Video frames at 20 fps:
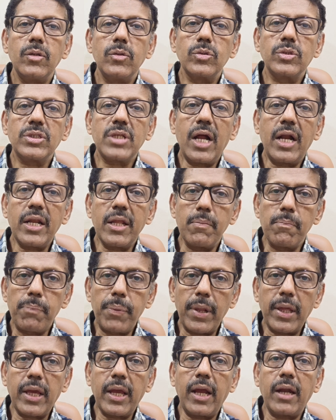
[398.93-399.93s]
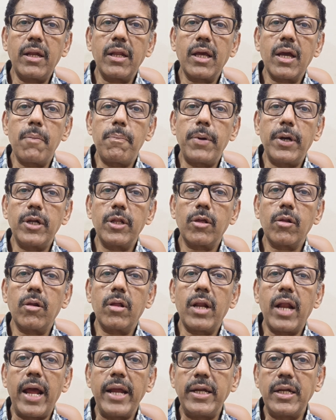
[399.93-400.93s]
you start implicating a
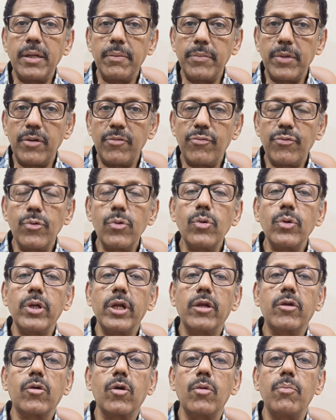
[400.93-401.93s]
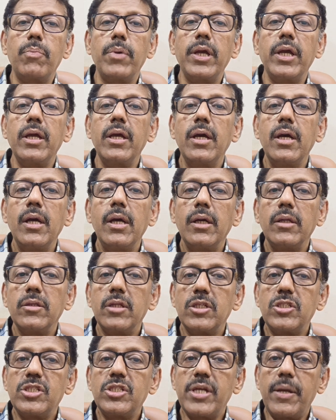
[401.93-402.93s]
particular item in food. It could be
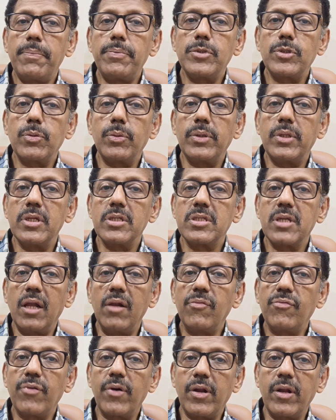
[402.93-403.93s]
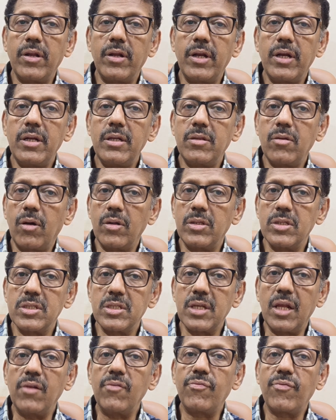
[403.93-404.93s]
the chips with the sulfur in it or the
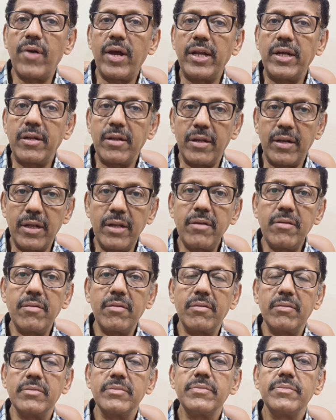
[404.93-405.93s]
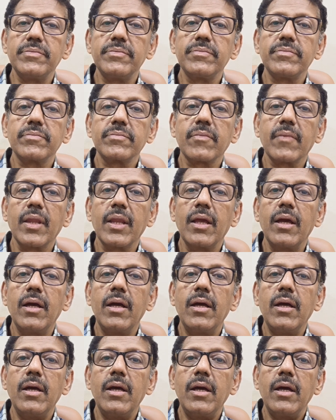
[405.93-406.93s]
sulfite in it
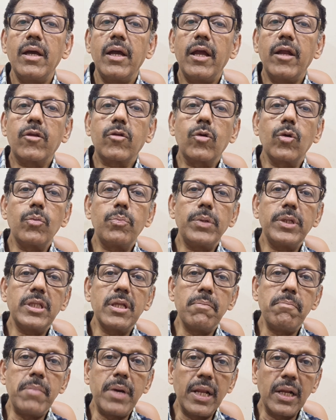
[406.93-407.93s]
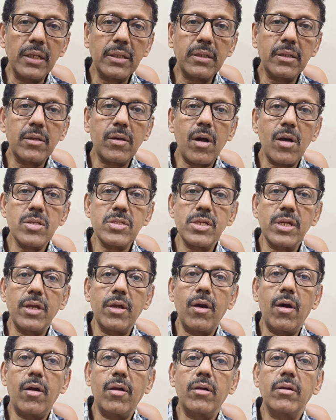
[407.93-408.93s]
it could be the milk causing
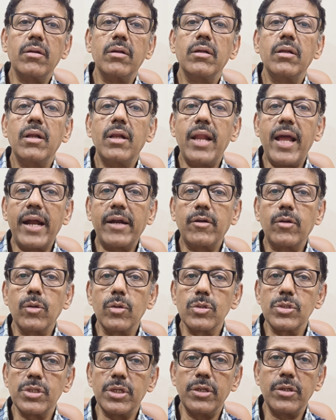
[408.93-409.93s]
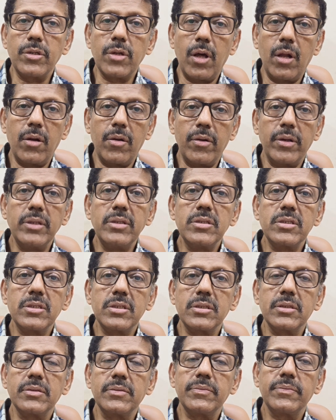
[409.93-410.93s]
your lactose
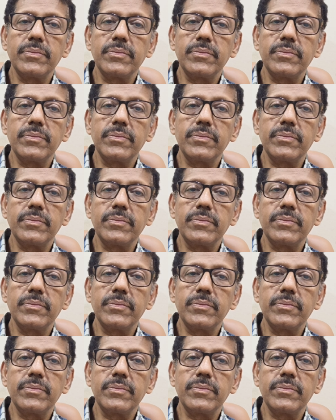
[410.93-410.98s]
intolerance.